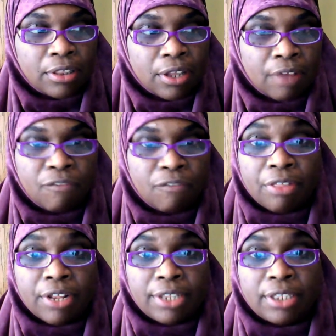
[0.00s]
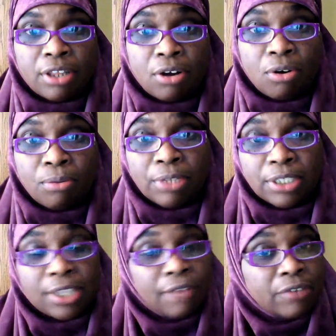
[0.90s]
father that's in the home
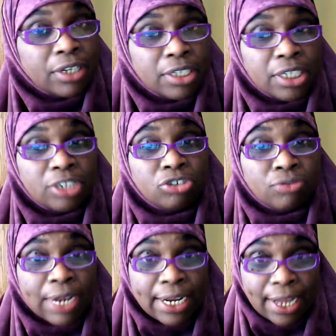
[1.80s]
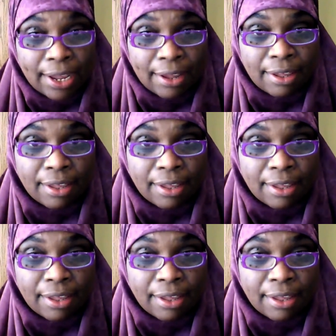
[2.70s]
is definitely training